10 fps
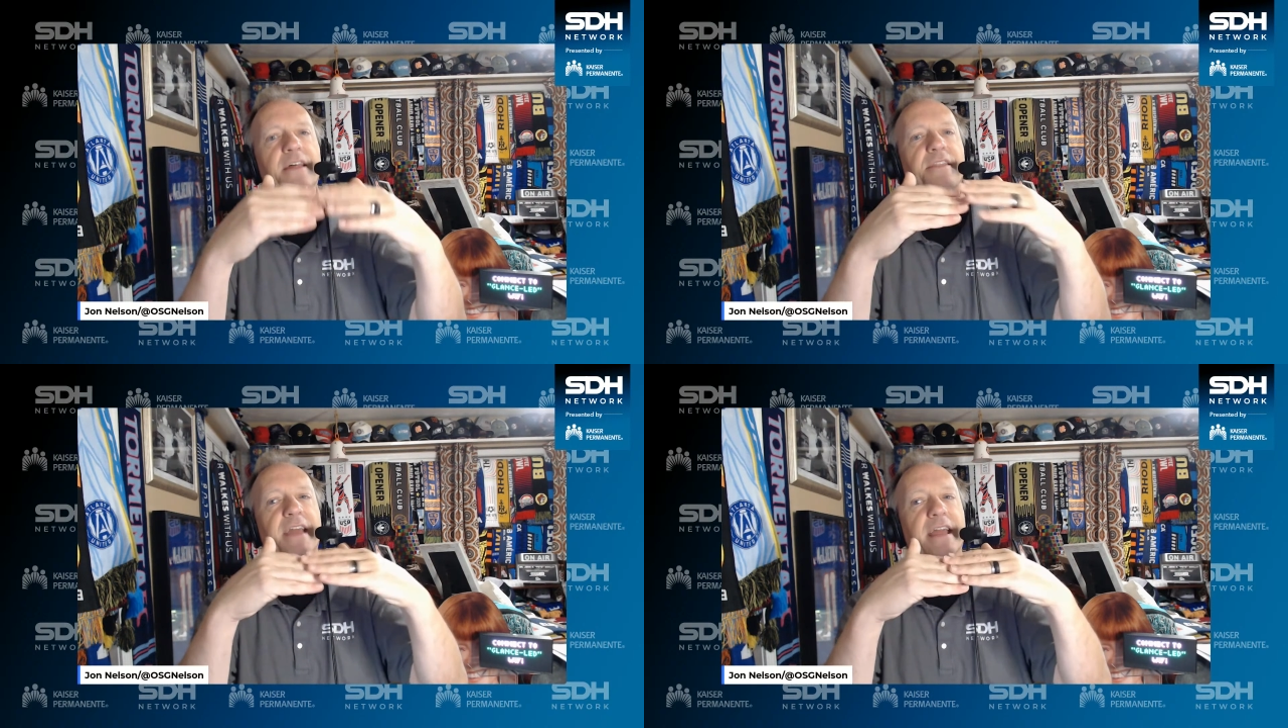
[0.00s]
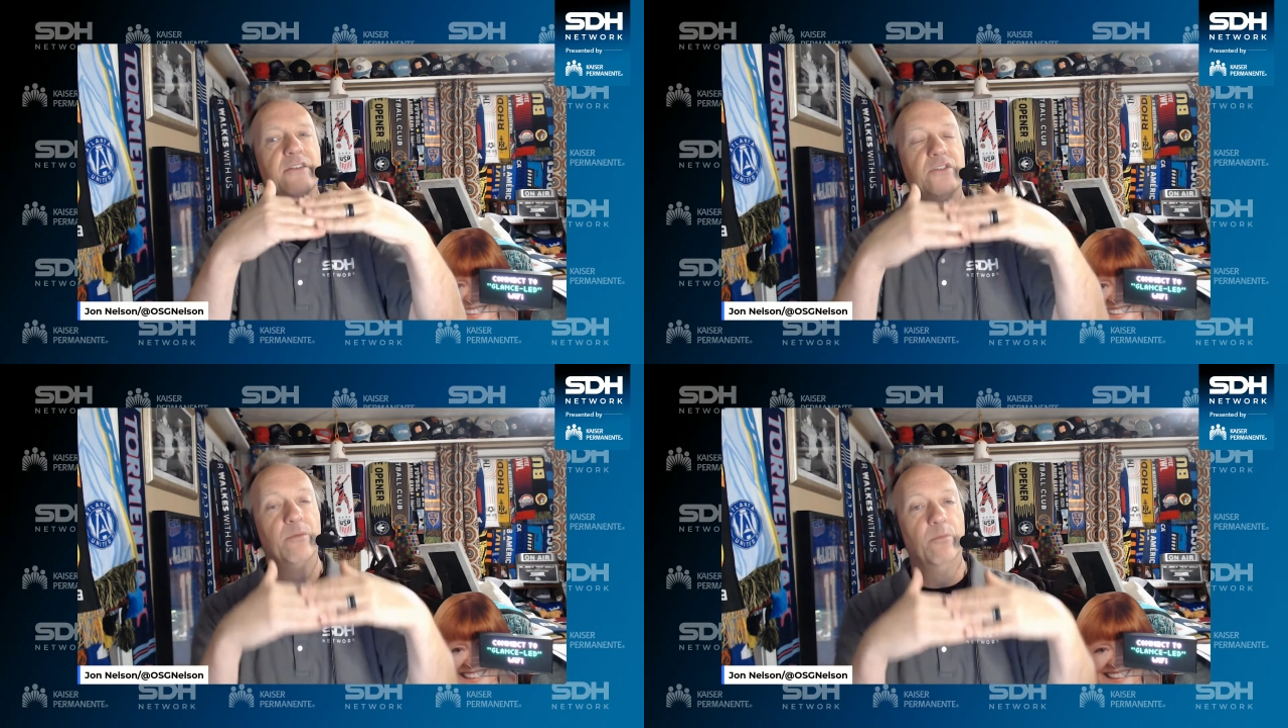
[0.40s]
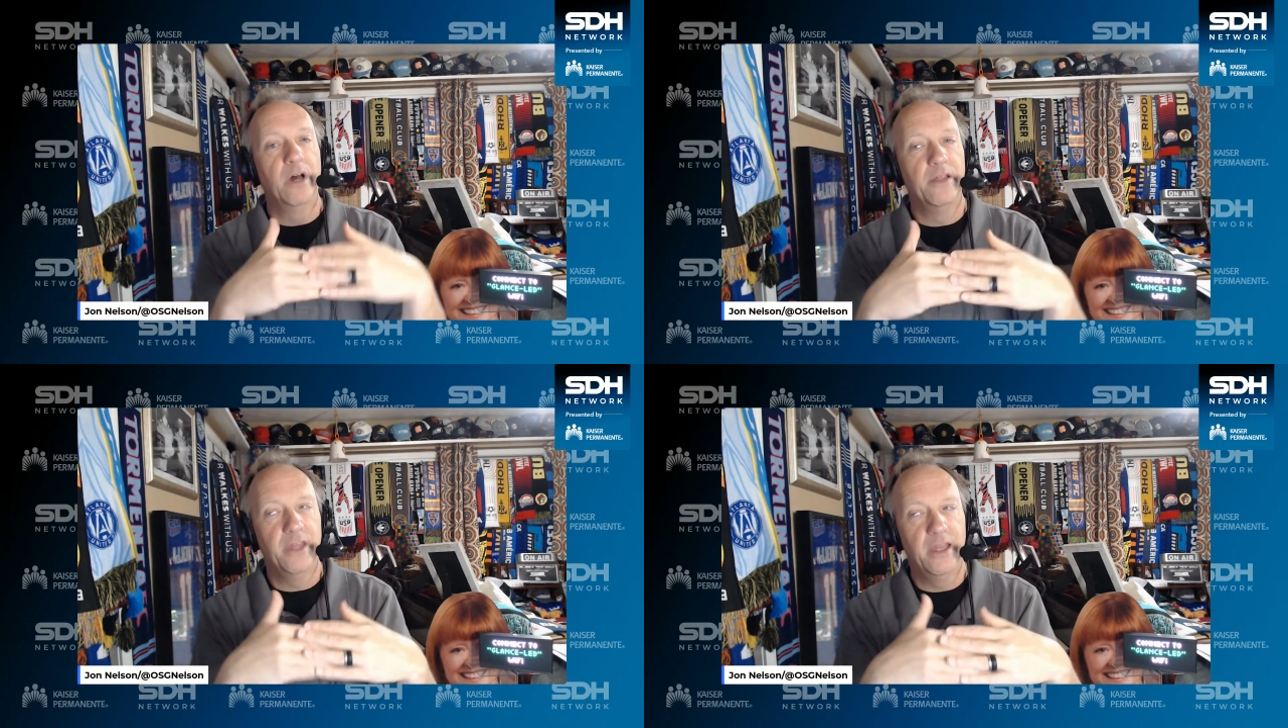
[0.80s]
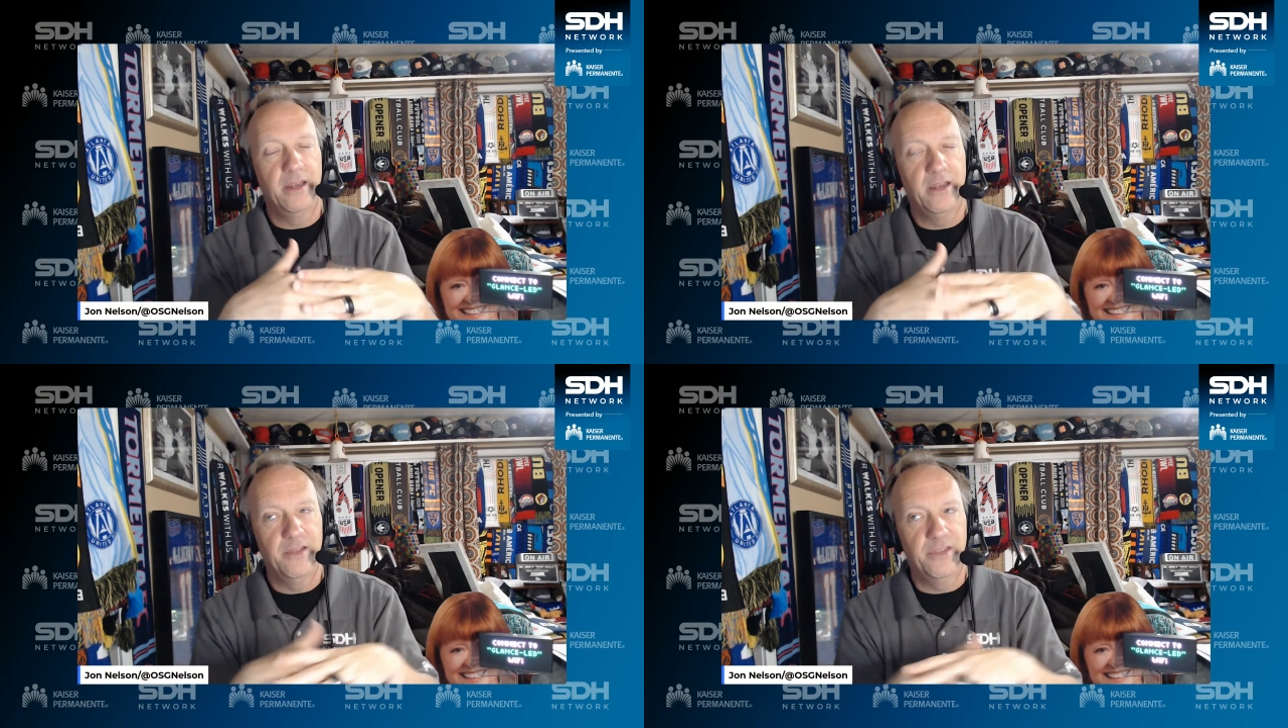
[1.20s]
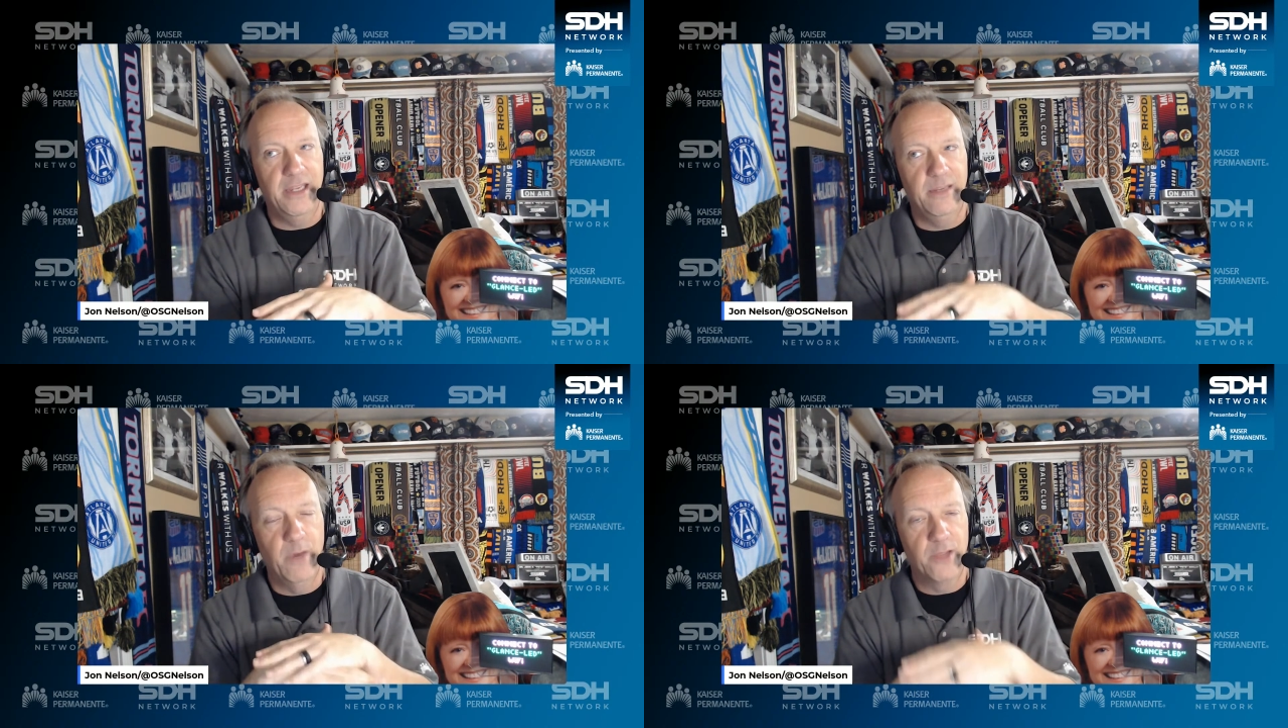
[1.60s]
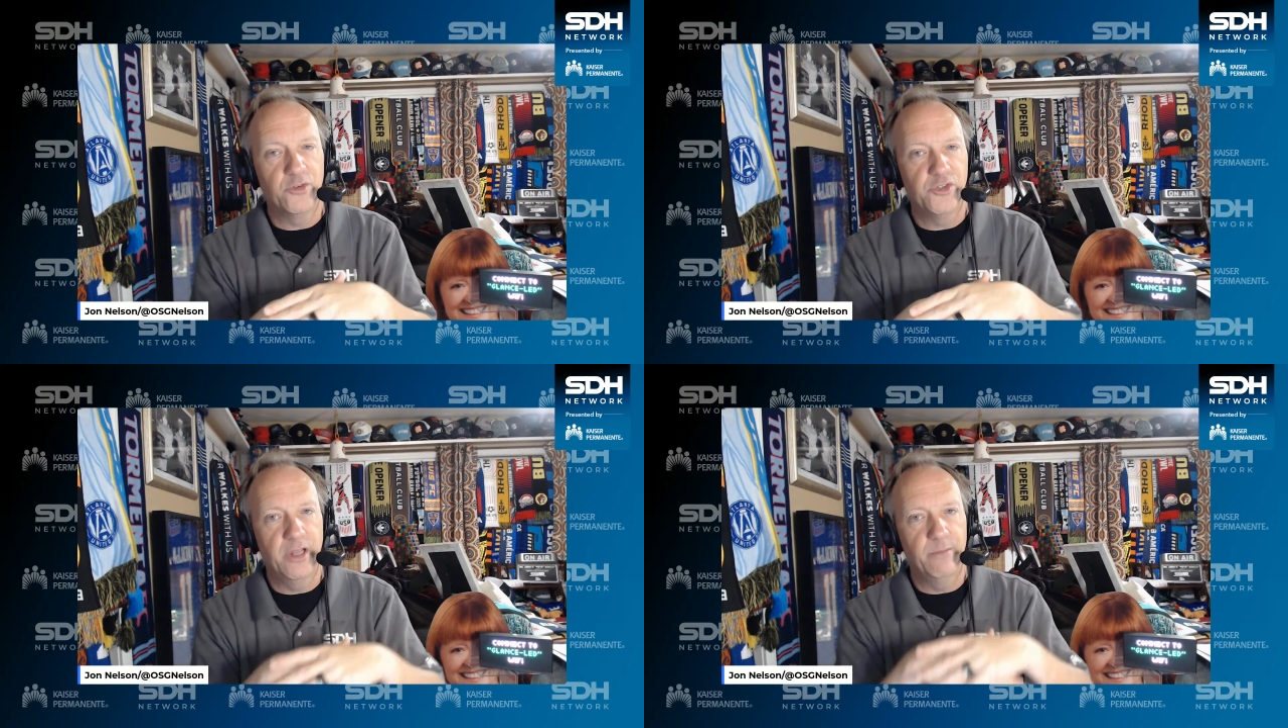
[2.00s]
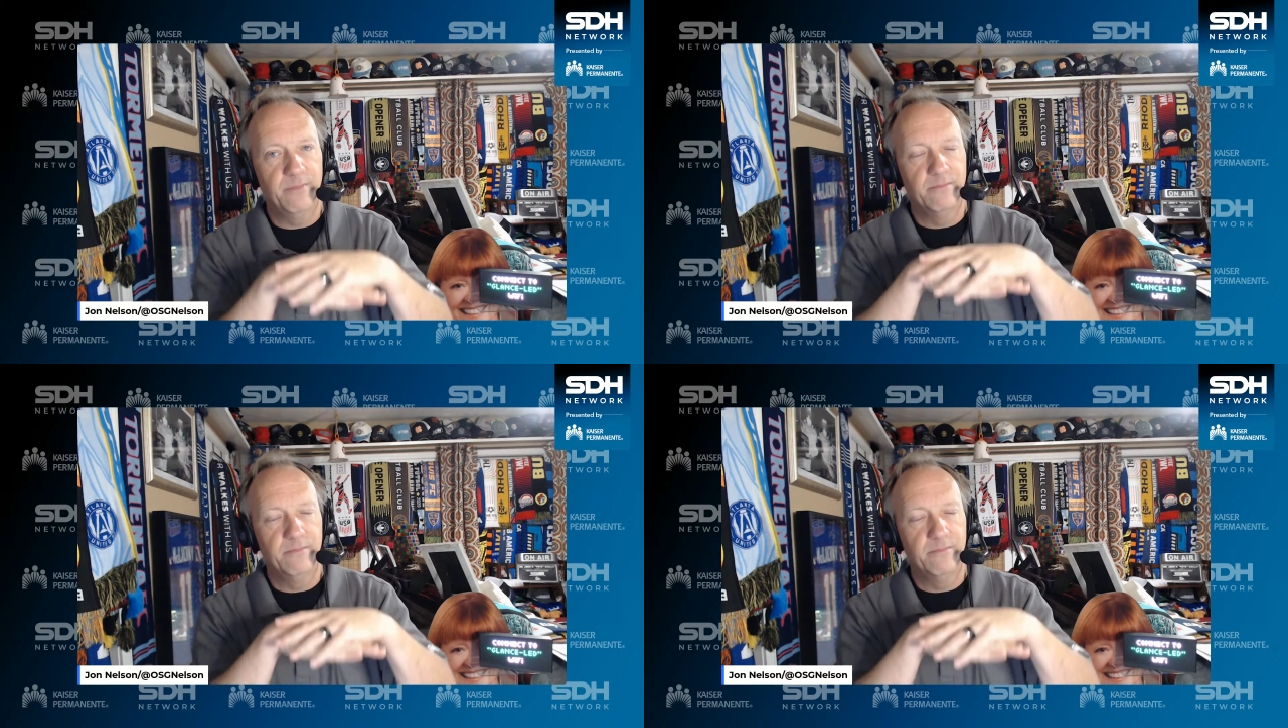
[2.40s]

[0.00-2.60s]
then the Mothership